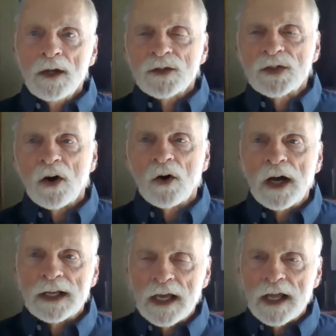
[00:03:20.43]
So
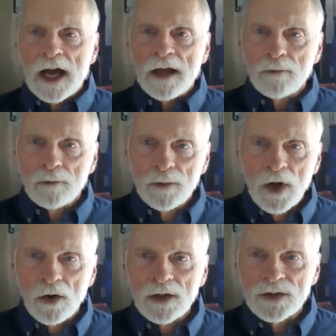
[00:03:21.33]
again, I'm
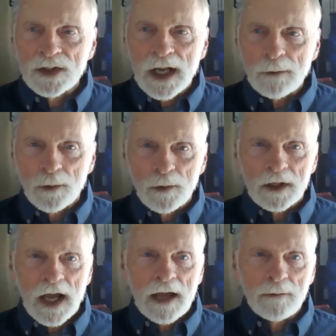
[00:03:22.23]
known as the
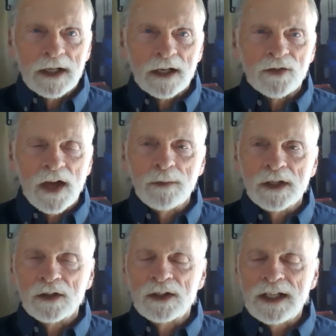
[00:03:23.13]
Temperament Guy because I've
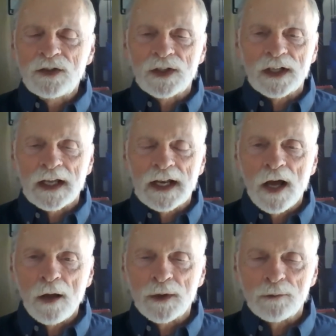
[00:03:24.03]
been teaching and
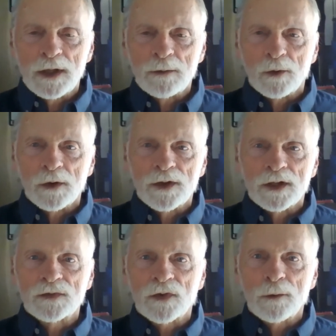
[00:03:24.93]
helping people with
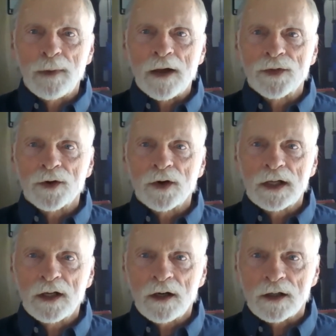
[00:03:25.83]
this for about 30
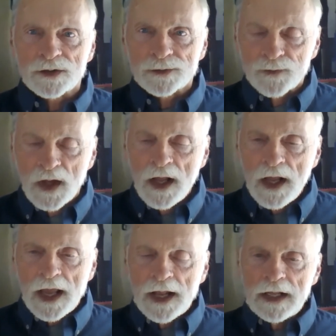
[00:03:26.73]
years.
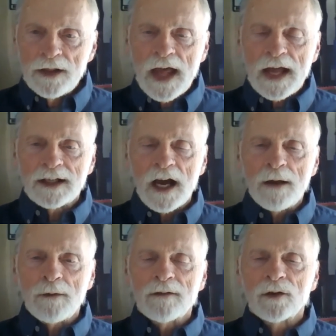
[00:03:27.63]
And in that
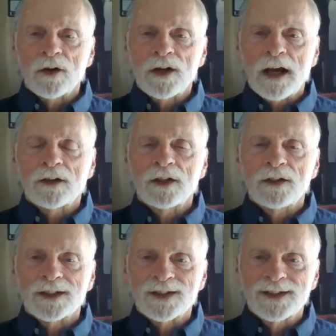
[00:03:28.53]
time, I've learned how to
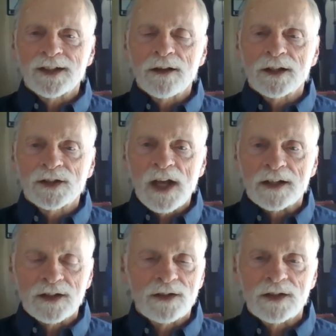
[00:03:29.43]
distill the
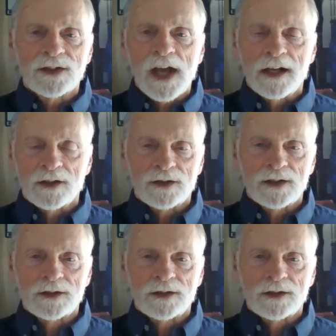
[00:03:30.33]
science. This is science.